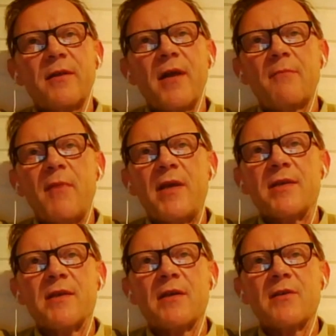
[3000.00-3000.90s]
that
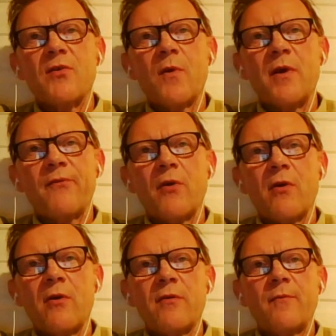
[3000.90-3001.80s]
means that if
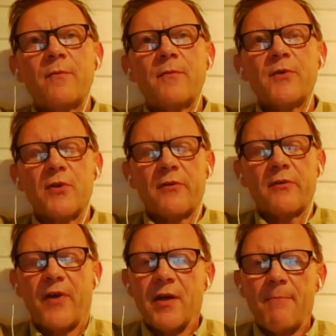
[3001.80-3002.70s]
you're a
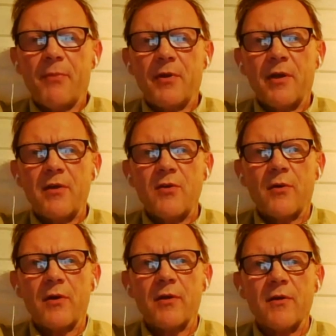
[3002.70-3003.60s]
certified company, you
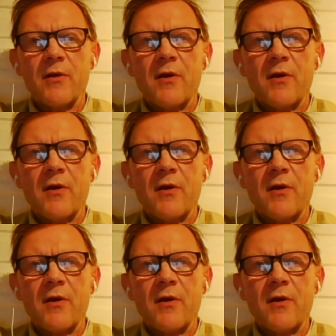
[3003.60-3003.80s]
can